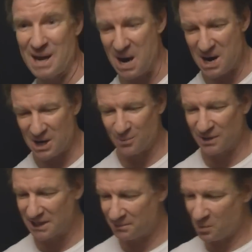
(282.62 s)
they are.
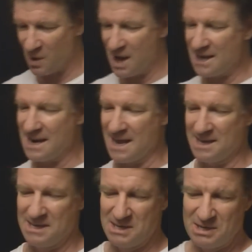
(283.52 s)
Winner number one,
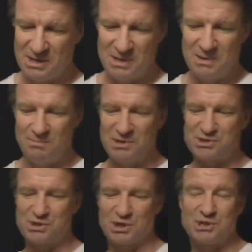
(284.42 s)

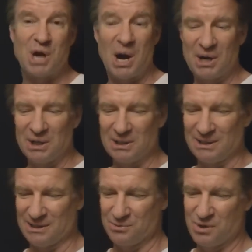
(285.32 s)
Mr.
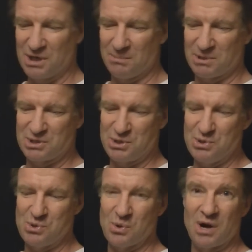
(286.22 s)
Darnell. Winner number
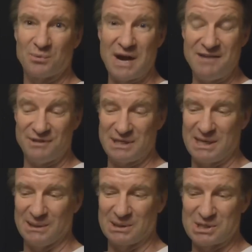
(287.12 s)
two, Raven
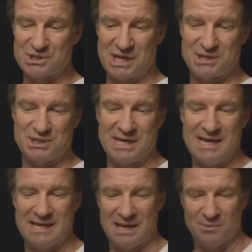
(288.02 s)
Killer,
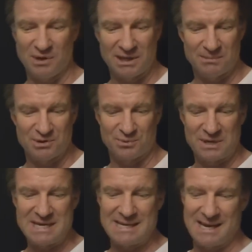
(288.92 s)
16. Winner number
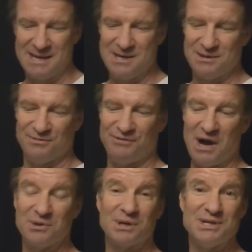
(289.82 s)
three, The
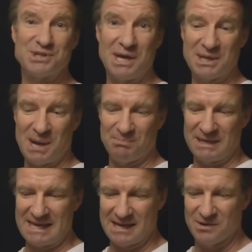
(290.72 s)
Father and Son
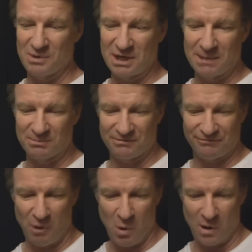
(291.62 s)
Company. Winner number
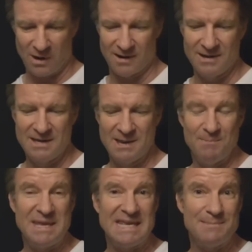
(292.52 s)
four,
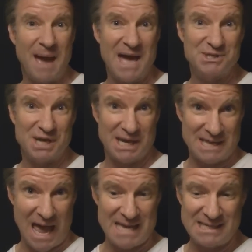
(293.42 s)
Mini
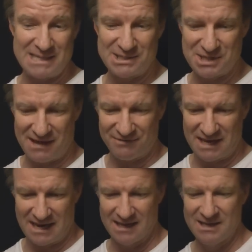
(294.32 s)
Magic,
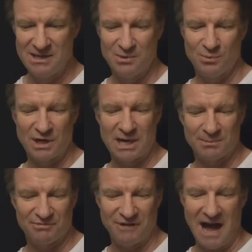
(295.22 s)
97. Winner
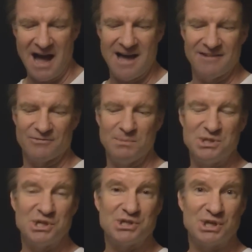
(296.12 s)
number five,
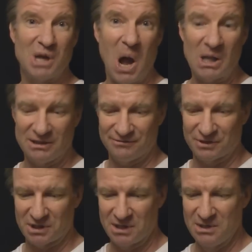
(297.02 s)
Magician
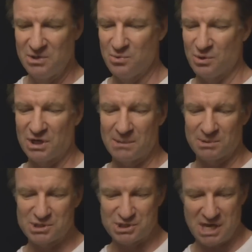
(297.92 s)
Oliver. Winner
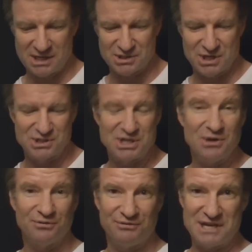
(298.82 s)
number six,
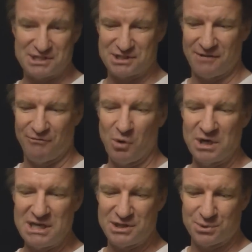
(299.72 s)
Steel Fist,
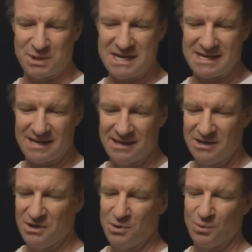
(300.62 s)
43.
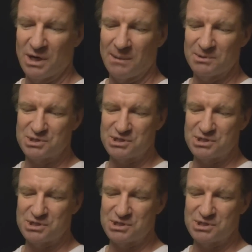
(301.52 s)
Winner number